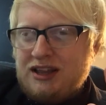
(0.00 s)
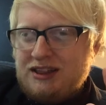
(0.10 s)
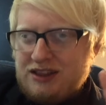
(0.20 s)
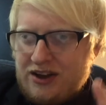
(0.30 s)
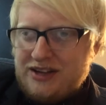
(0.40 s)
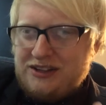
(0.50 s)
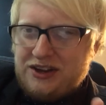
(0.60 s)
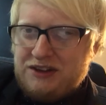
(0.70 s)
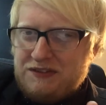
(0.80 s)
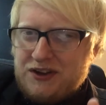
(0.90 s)
nine
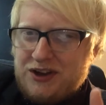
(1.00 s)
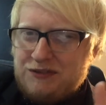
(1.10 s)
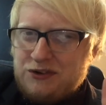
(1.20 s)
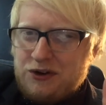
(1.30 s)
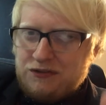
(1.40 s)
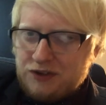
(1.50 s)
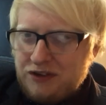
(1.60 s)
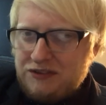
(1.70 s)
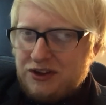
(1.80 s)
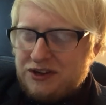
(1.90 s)
ninety-five or
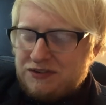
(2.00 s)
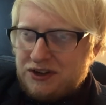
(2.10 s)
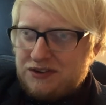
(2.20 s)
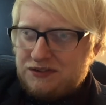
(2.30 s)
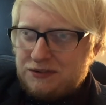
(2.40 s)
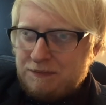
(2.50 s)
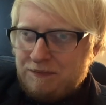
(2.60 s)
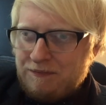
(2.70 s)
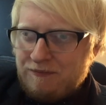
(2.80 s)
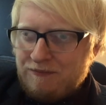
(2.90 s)
five ninety-five
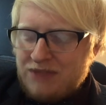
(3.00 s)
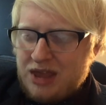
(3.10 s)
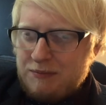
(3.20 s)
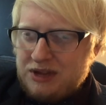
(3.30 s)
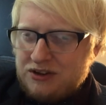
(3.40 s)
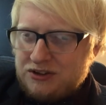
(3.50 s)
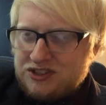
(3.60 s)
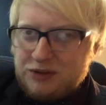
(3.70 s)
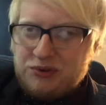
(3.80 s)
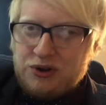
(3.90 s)
because
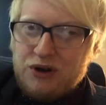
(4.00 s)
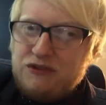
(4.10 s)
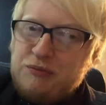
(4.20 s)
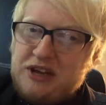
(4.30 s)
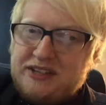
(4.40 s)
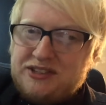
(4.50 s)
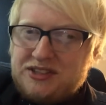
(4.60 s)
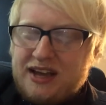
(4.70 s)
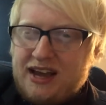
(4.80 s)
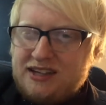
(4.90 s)
I bought other beers
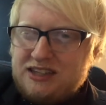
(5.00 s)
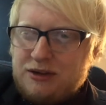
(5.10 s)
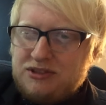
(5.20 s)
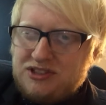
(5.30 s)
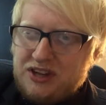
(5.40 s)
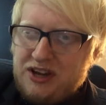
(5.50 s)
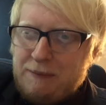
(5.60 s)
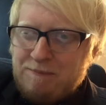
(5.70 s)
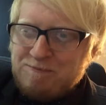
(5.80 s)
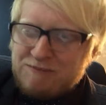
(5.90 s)
and I was uh,
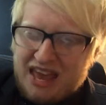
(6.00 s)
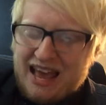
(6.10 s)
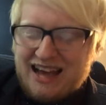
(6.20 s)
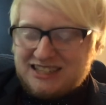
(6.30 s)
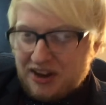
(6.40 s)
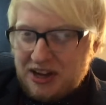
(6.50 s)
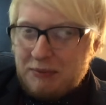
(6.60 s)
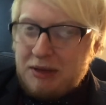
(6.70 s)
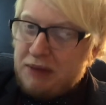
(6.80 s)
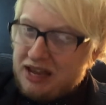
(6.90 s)
a tiny
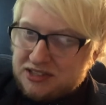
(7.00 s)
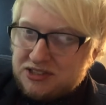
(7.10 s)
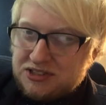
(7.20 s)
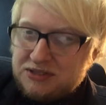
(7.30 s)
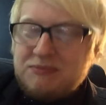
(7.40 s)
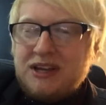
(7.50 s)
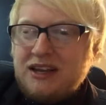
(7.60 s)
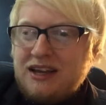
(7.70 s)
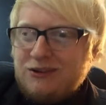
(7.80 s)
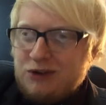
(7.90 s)
bit pissed
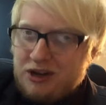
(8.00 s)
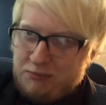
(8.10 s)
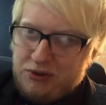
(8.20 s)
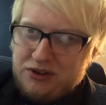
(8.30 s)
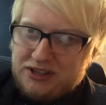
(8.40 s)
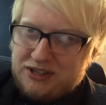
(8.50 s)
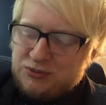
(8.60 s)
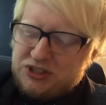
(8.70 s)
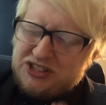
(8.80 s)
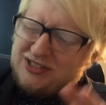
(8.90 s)
when I bought this,
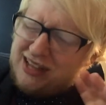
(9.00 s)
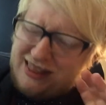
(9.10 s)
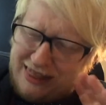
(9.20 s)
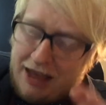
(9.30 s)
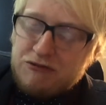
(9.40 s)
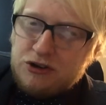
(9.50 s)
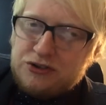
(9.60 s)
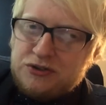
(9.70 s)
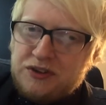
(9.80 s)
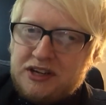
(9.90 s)
which is never a
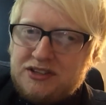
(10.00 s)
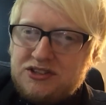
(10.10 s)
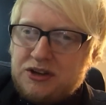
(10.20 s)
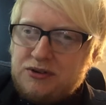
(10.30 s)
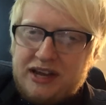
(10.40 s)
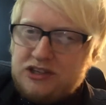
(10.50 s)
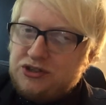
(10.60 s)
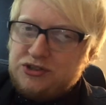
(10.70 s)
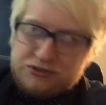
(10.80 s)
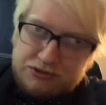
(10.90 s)
good thing. So it
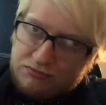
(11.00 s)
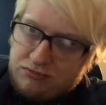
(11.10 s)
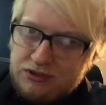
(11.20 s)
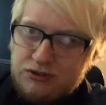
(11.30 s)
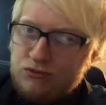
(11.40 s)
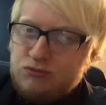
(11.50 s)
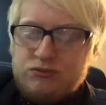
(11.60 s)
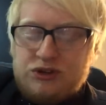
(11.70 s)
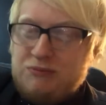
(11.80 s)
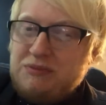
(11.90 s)
just
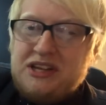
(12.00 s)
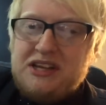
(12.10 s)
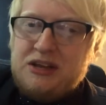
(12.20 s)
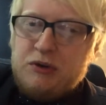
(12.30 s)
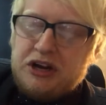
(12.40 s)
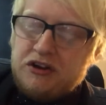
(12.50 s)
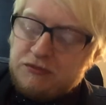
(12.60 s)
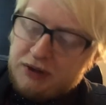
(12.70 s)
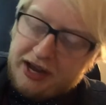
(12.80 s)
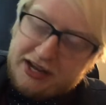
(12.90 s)
completely went
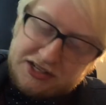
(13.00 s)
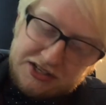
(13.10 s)
over my head.